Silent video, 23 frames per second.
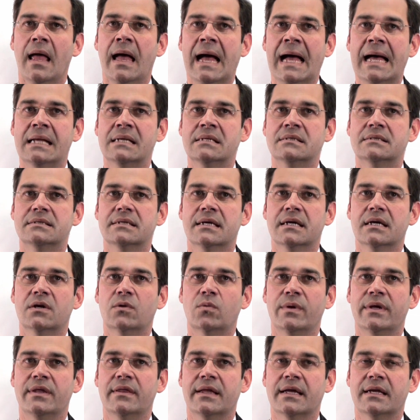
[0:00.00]
and
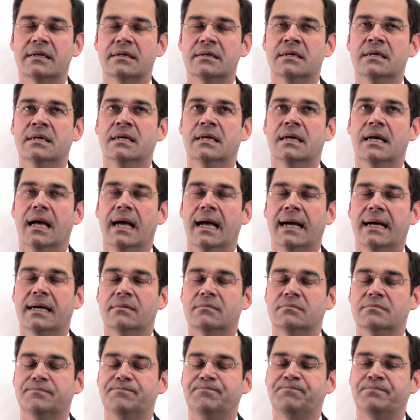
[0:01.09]
we then
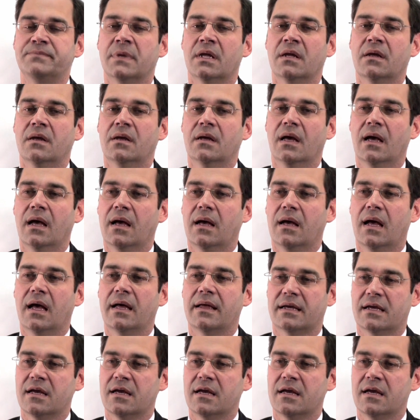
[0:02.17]
I